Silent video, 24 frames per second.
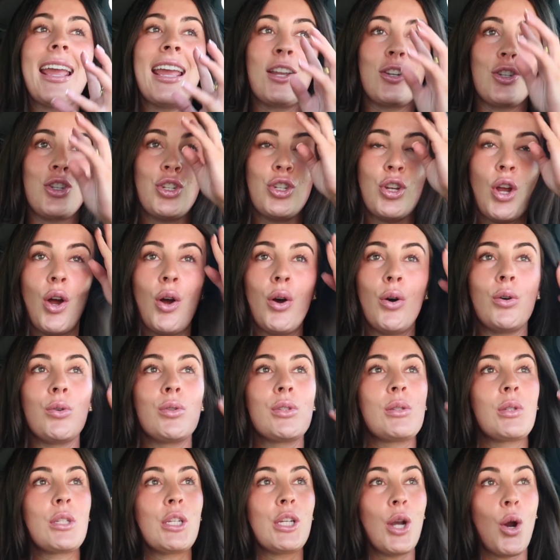It
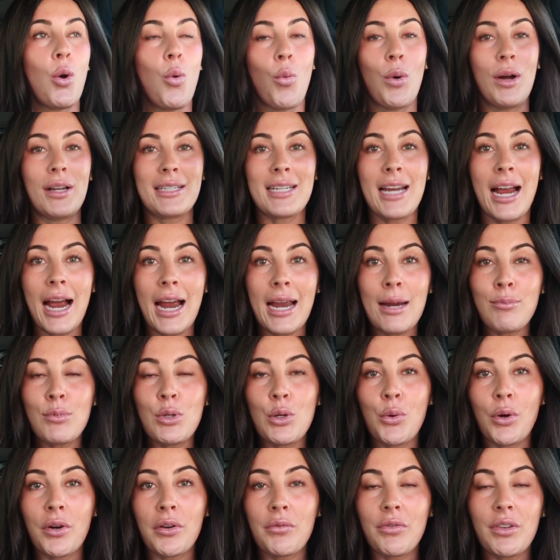shows, you know, what time
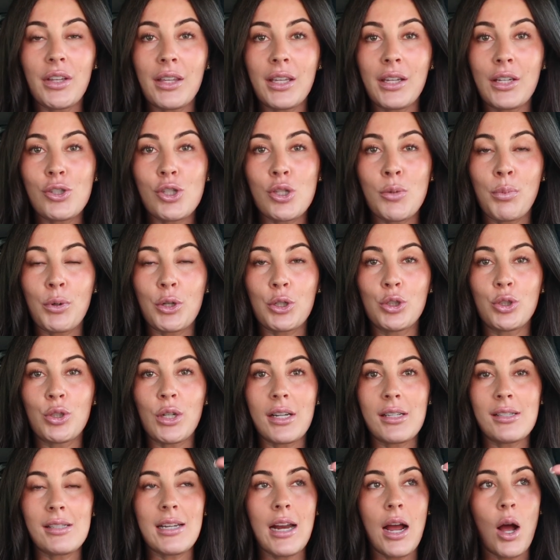you are feeling super
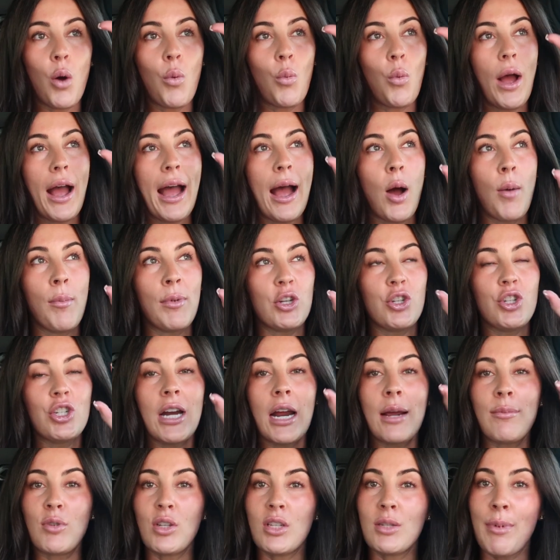stressed out, how much
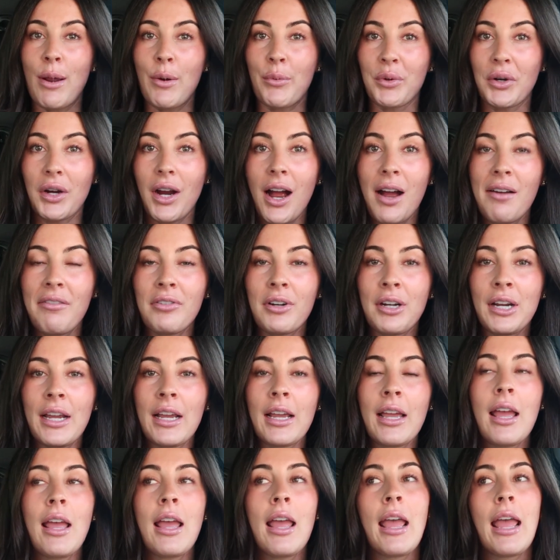time you spent
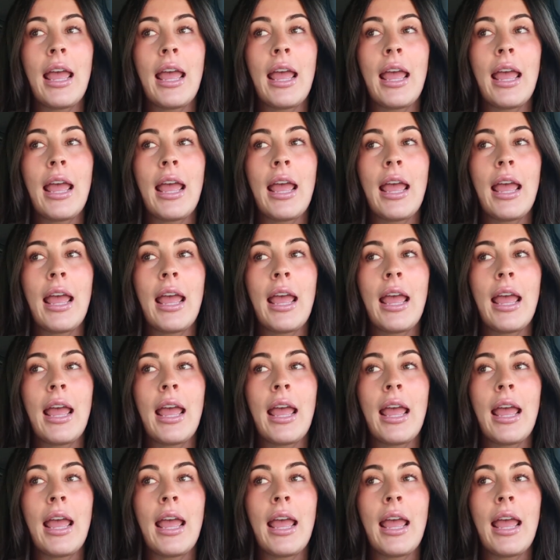recovering,